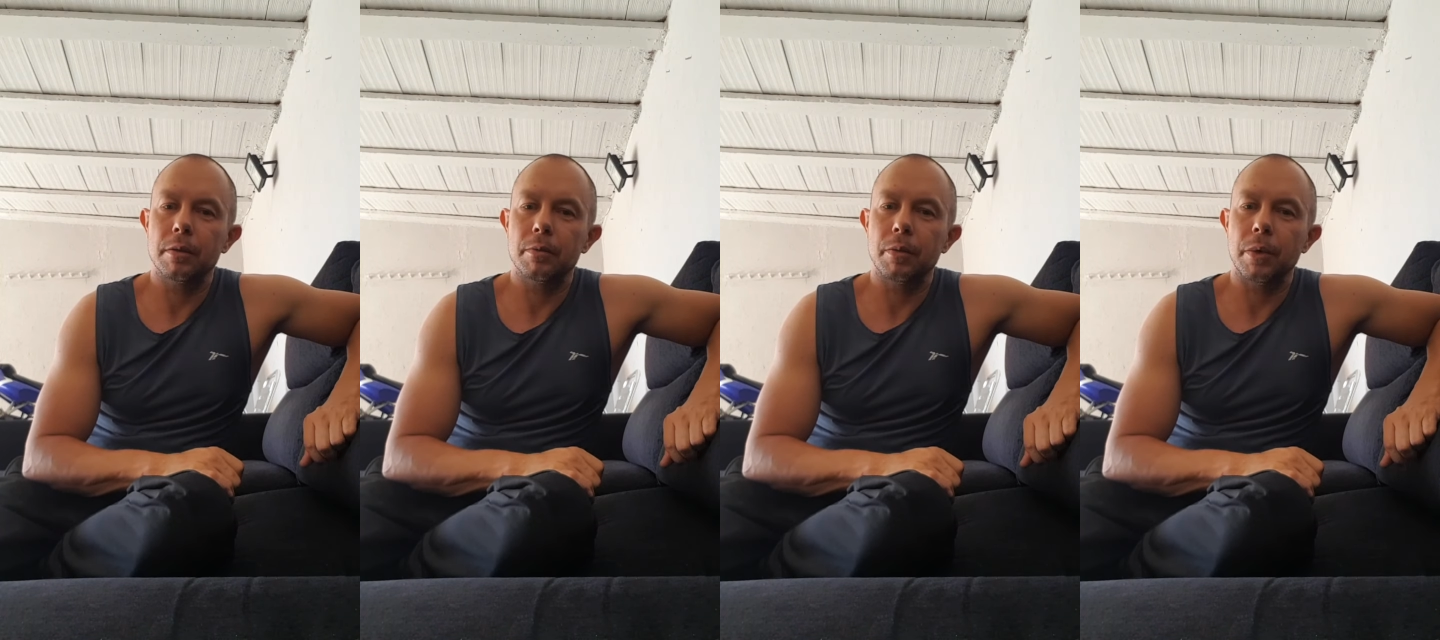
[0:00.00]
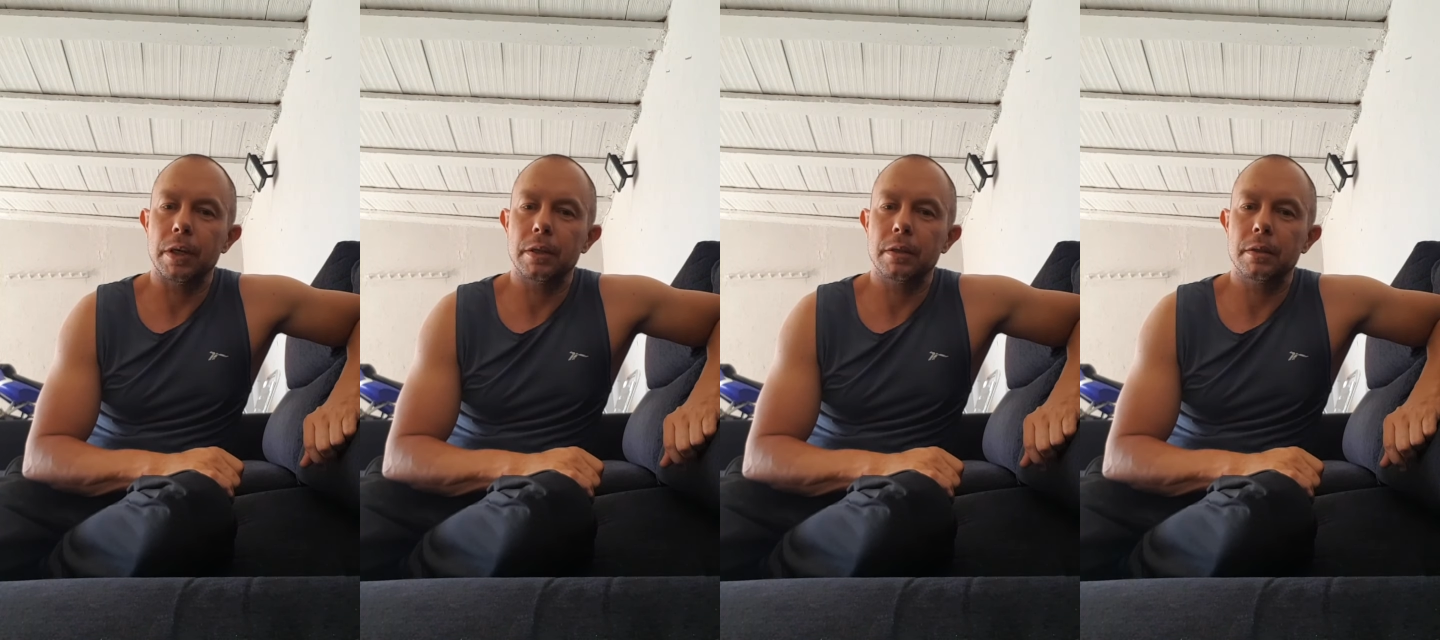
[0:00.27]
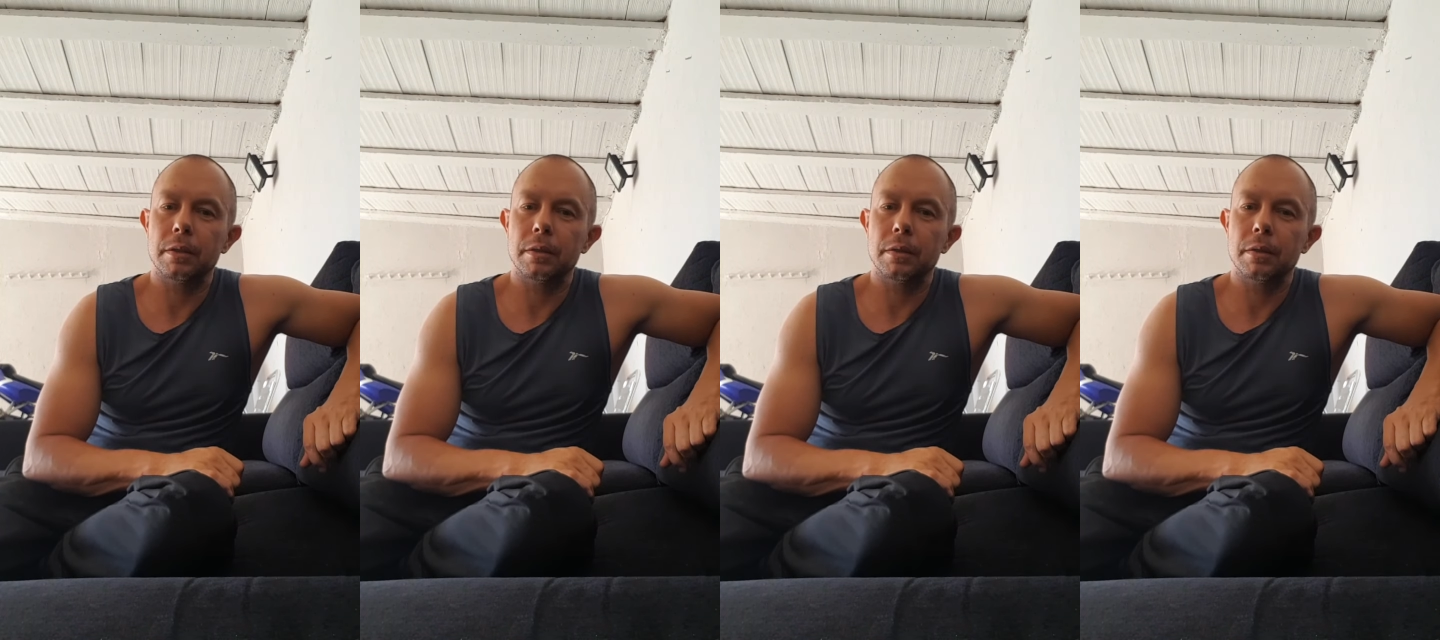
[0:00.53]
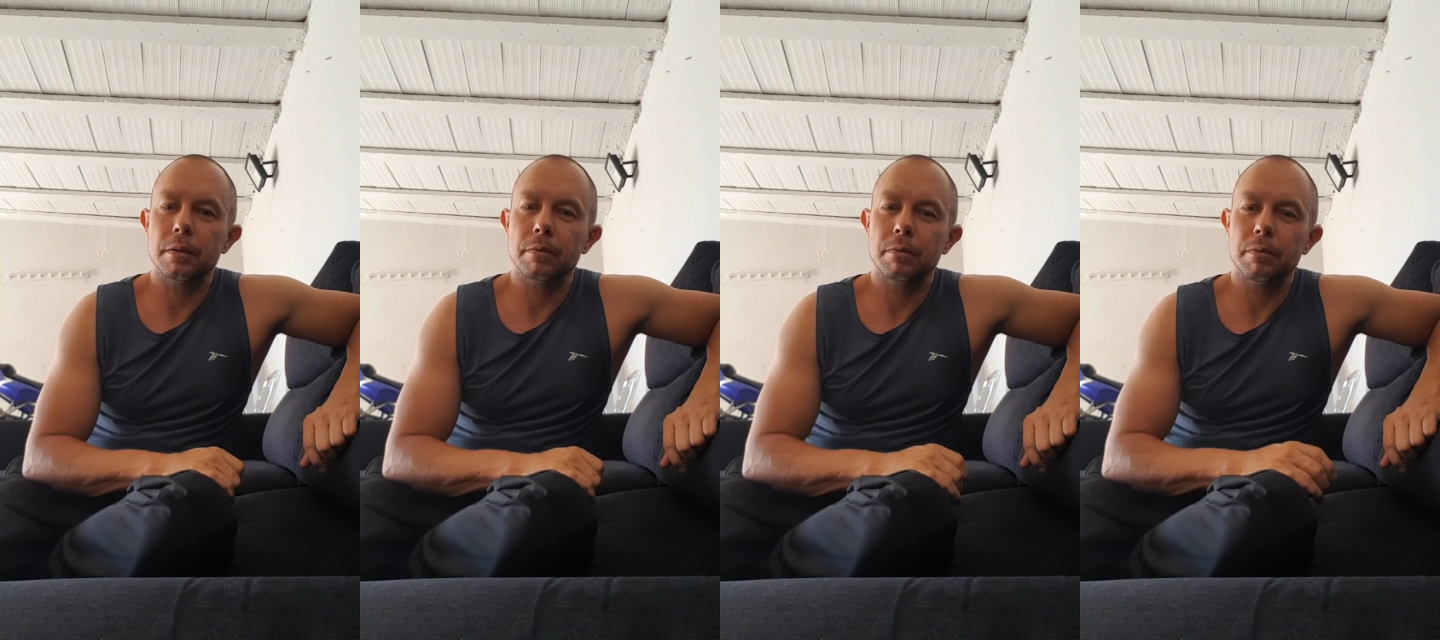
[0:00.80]
but
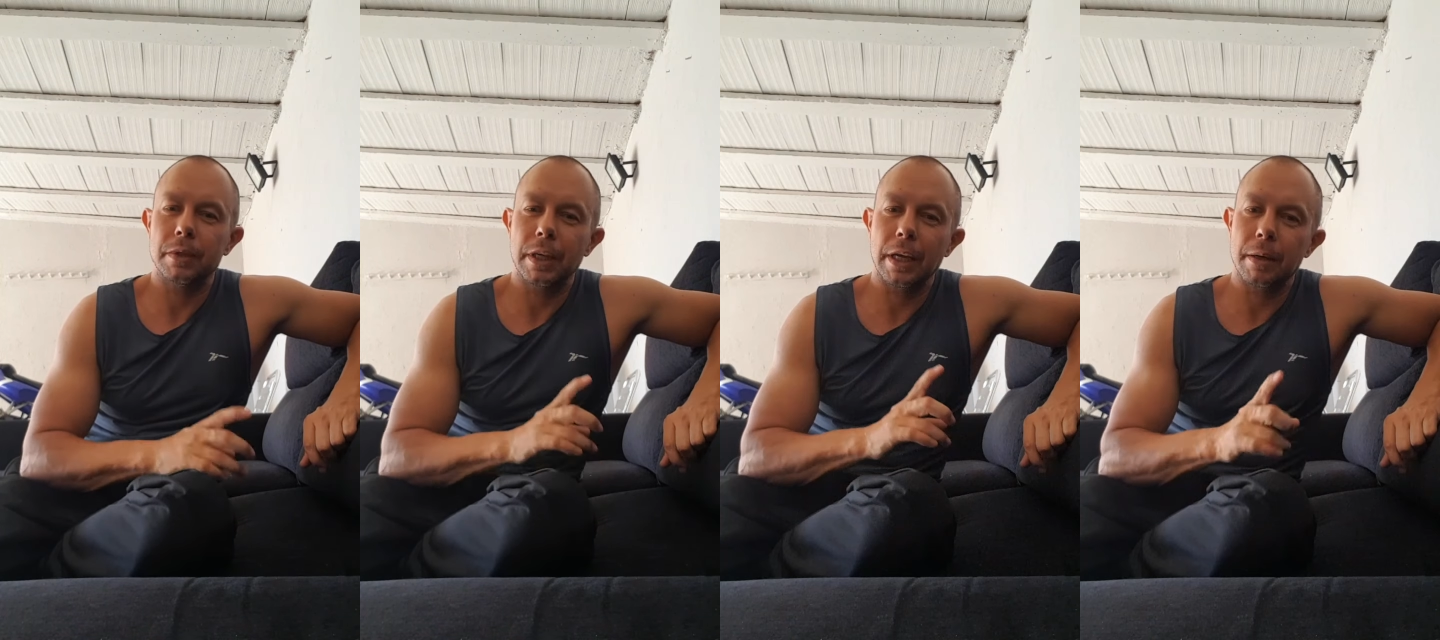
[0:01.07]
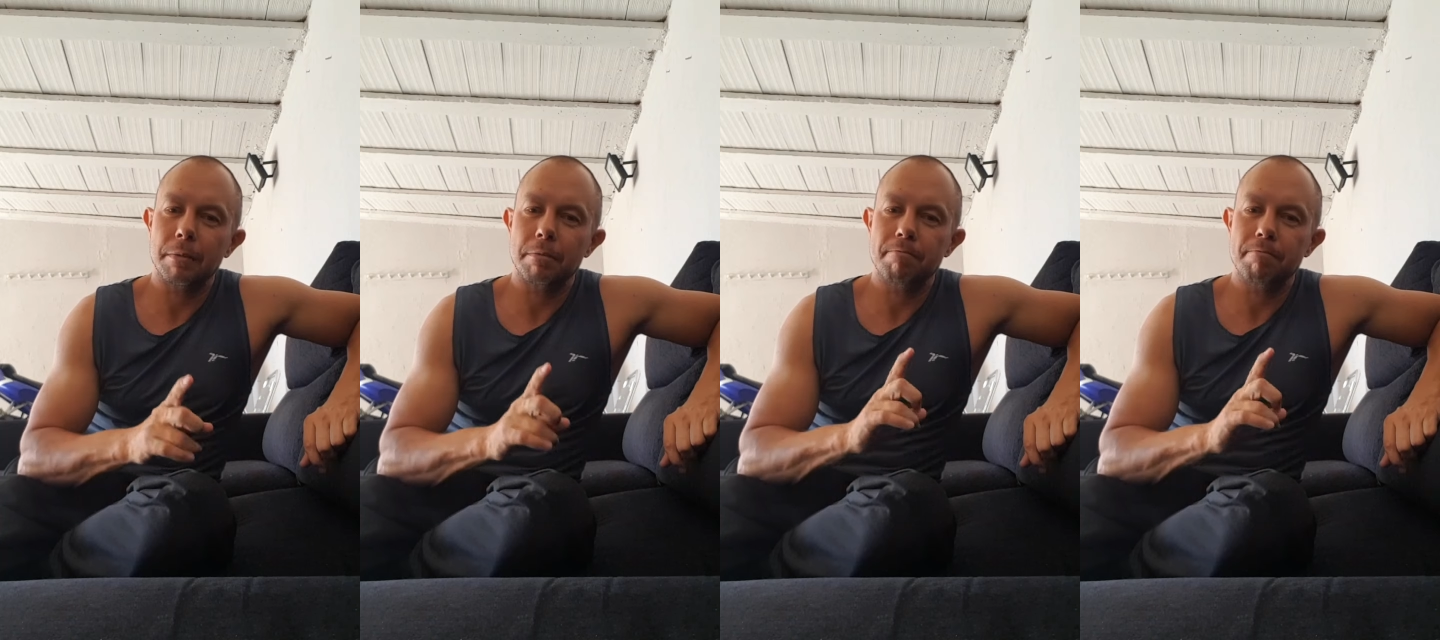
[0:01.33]
yeah,